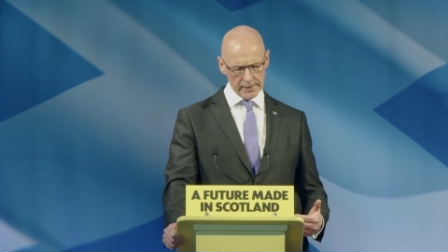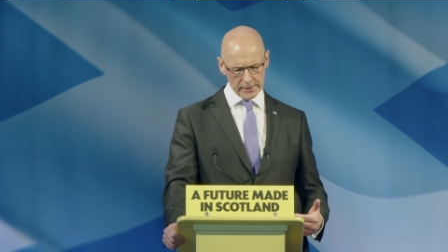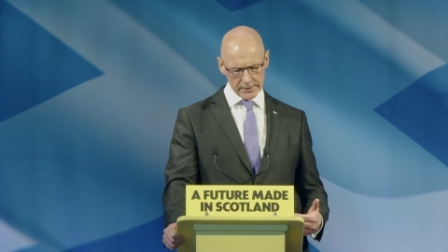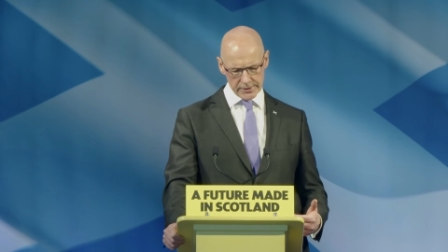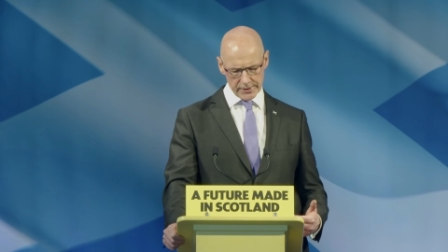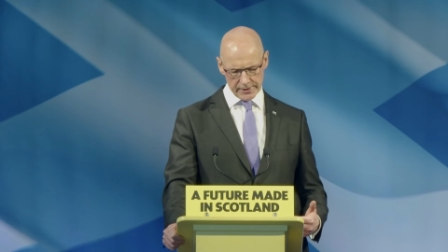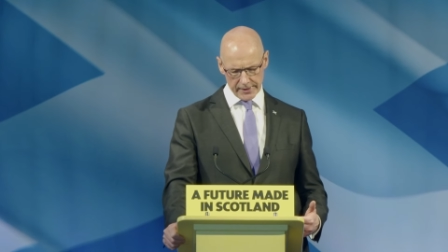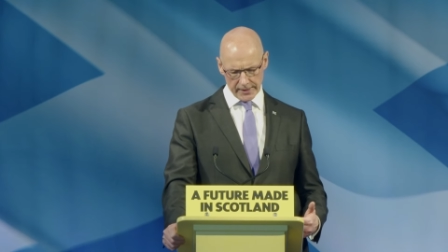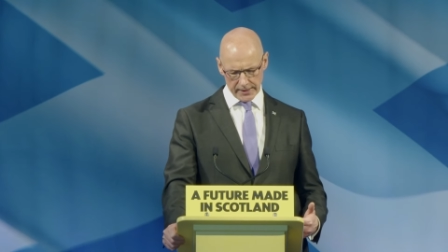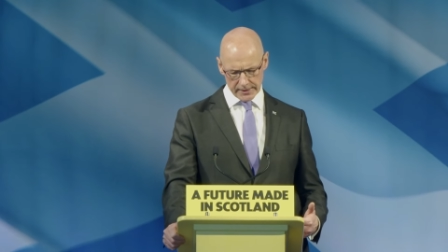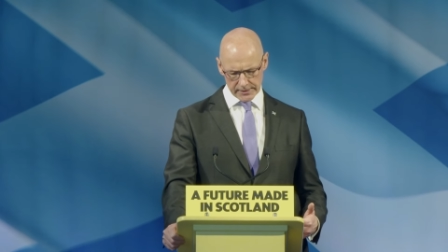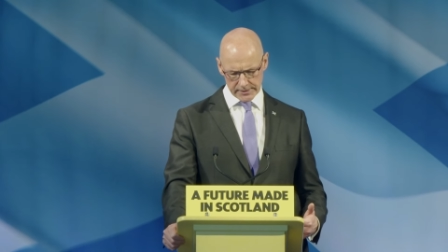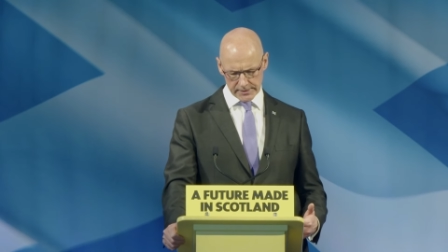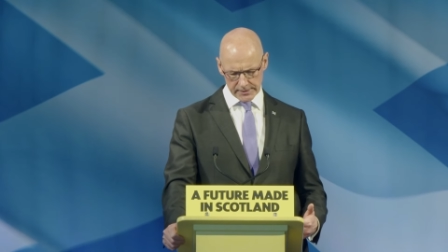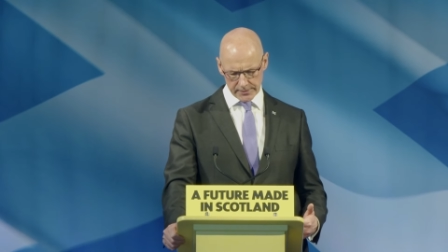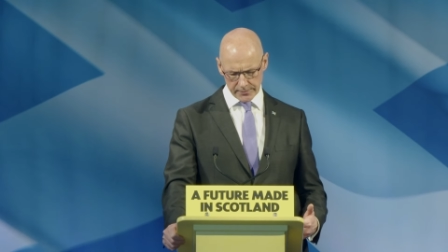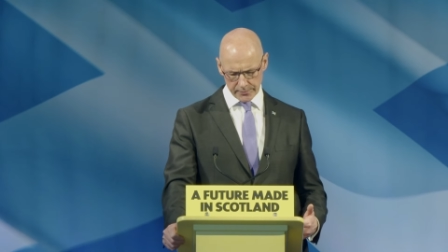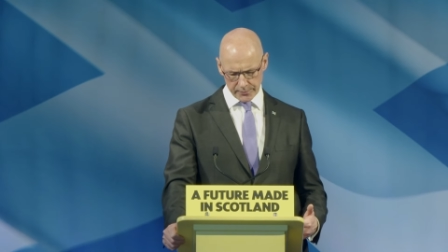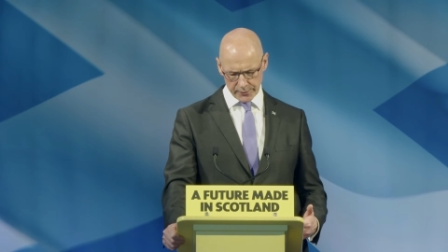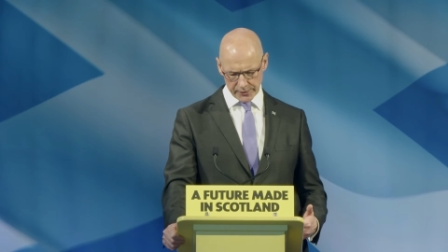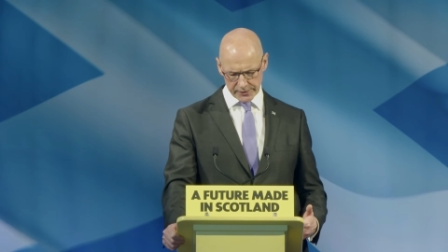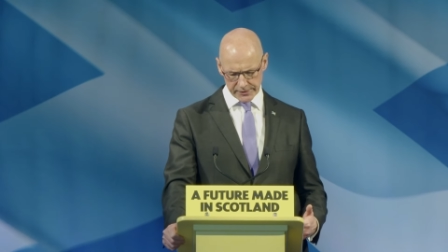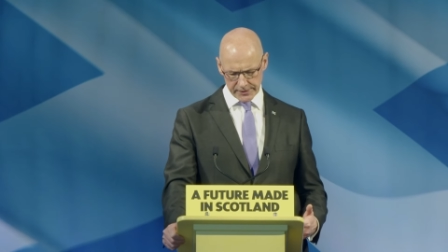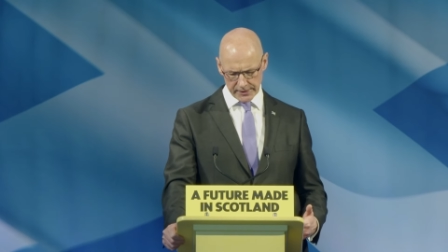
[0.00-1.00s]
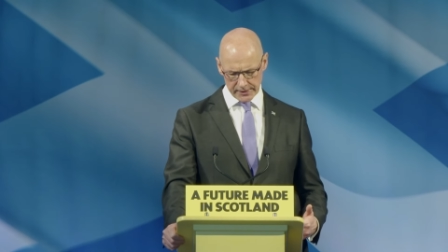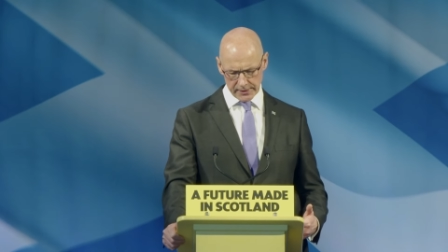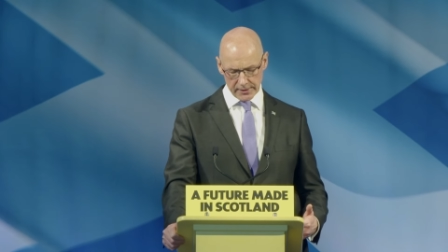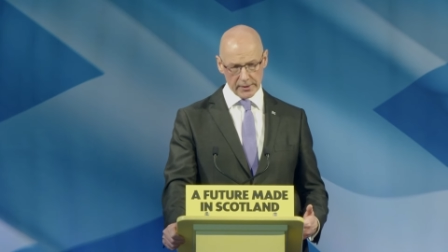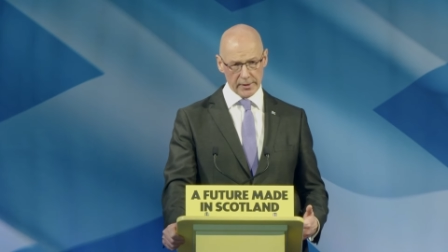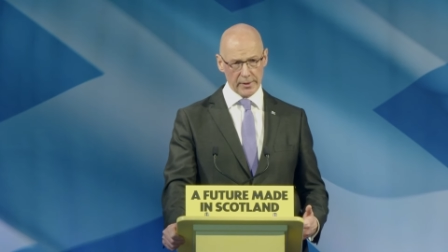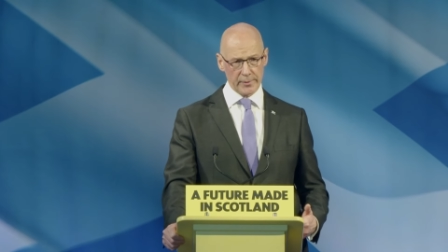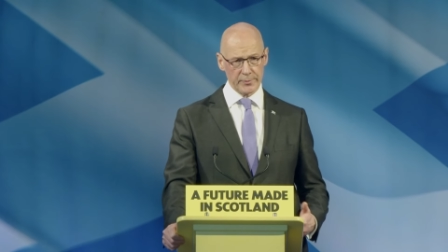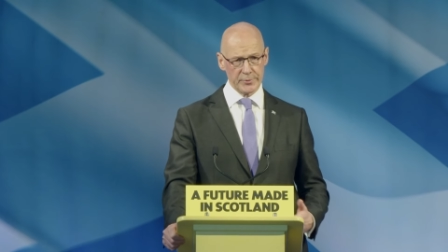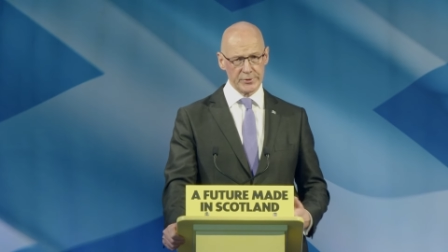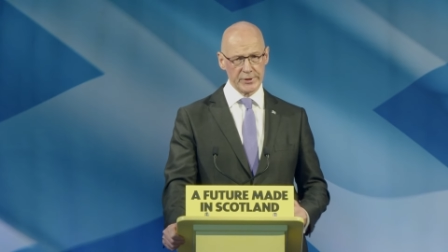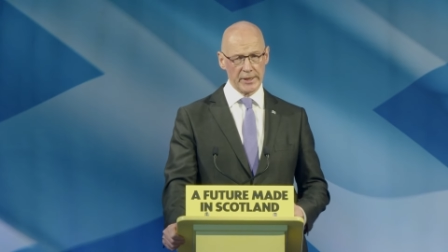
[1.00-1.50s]
to that
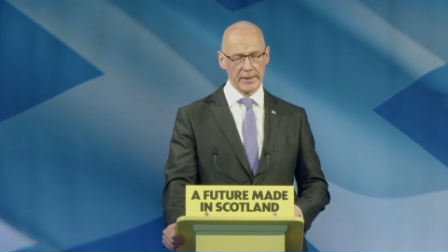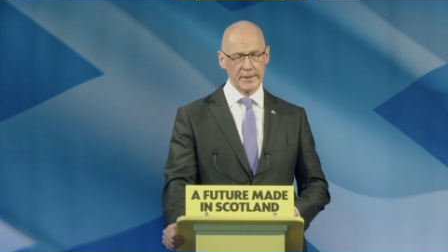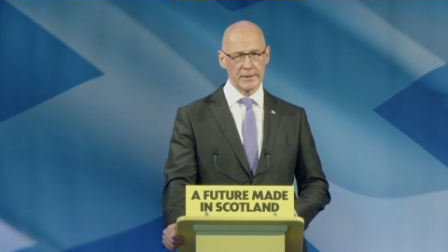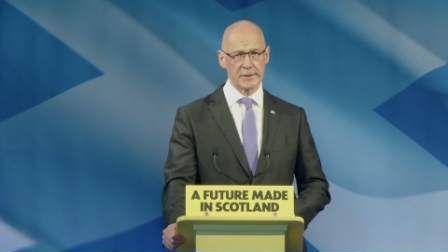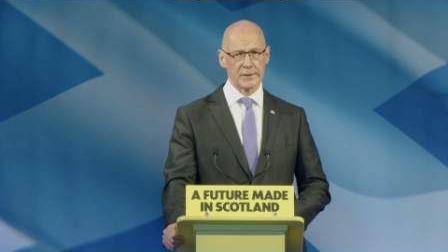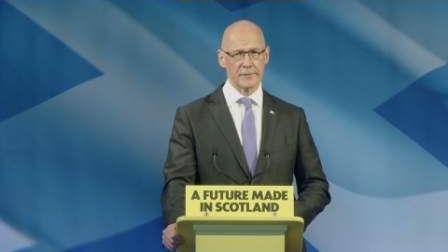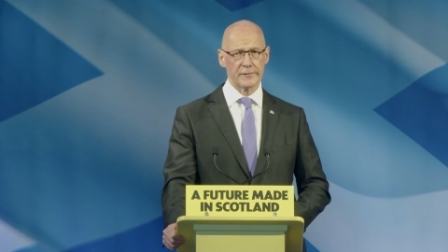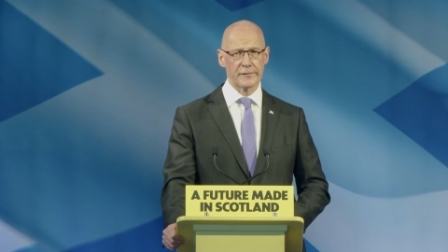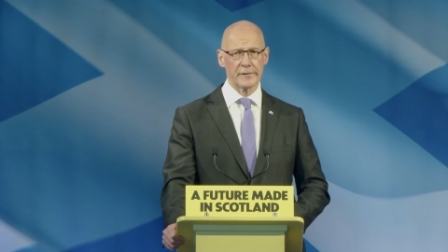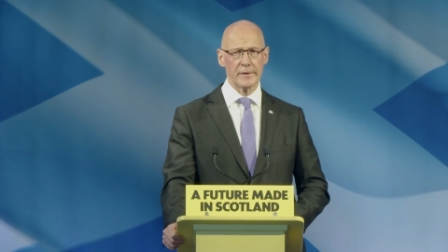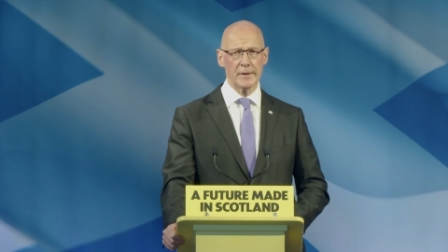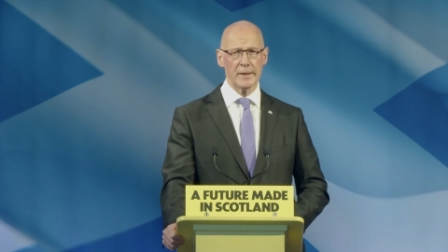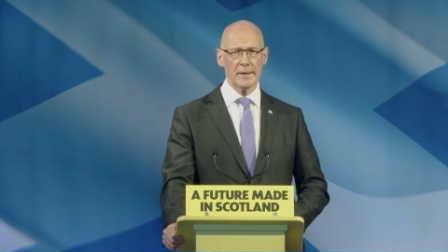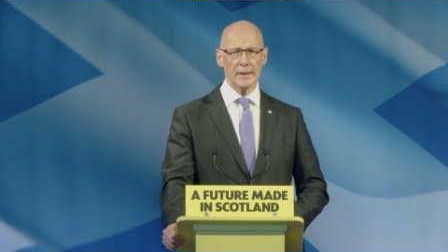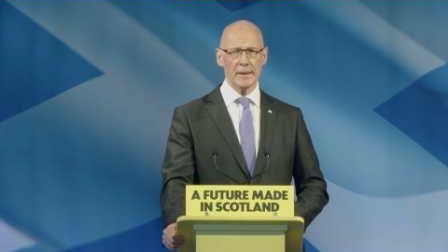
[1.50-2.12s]
particular objective.